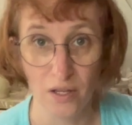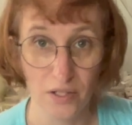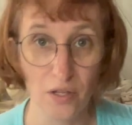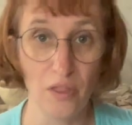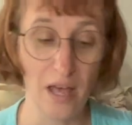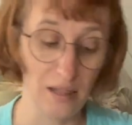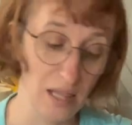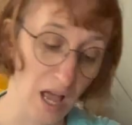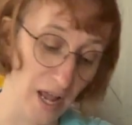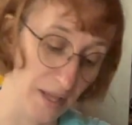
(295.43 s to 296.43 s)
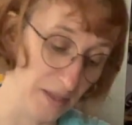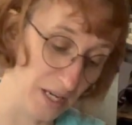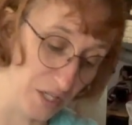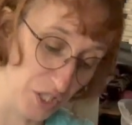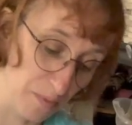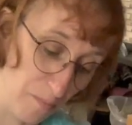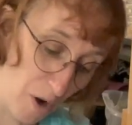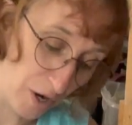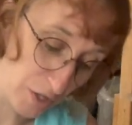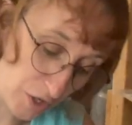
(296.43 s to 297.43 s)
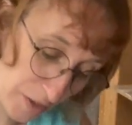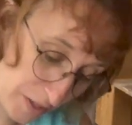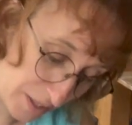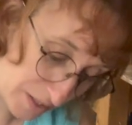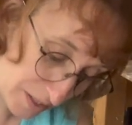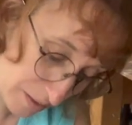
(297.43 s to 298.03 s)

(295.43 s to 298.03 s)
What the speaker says: So that line that I just marked on this is